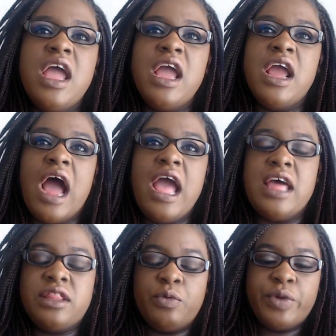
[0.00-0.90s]
I
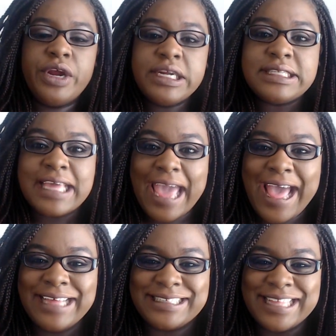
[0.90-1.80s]
had the weirdest
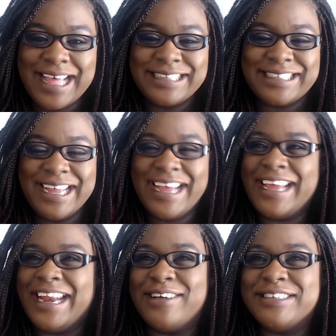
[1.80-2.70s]
gas last
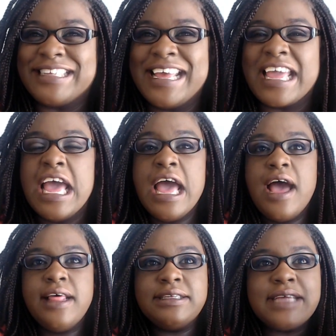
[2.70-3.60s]
night. I was like,
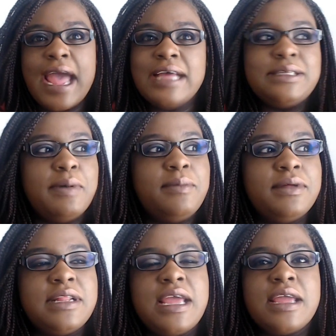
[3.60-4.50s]
this gas
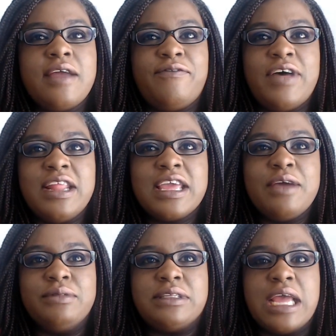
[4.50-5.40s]
bubble, like, felt like
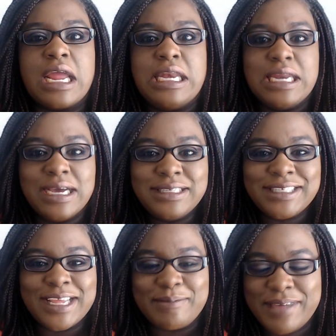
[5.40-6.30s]
it was like
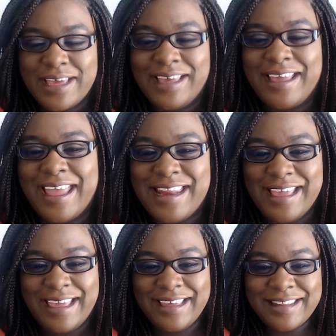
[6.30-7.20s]
nudging me. And
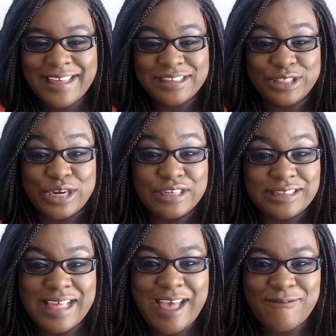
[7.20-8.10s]
he like starts
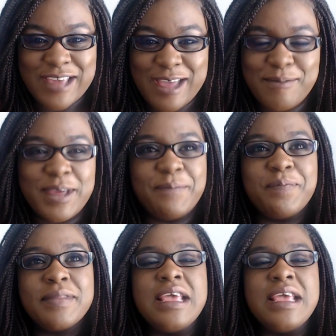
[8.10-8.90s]
laughing at me.